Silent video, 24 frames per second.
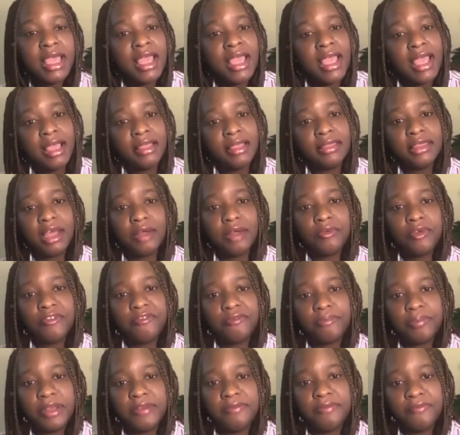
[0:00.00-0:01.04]
and that we've
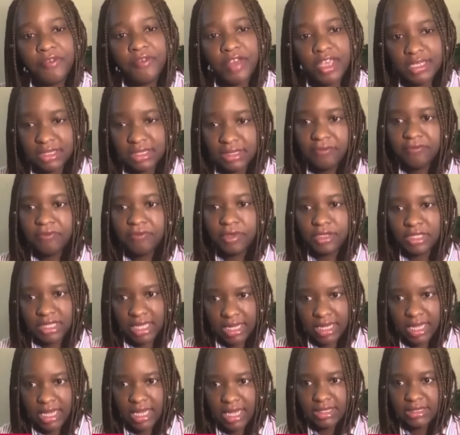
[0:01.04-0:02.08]
been facing for
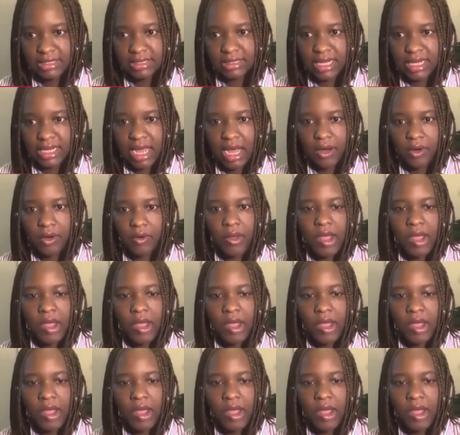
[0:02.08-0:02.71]
decades now.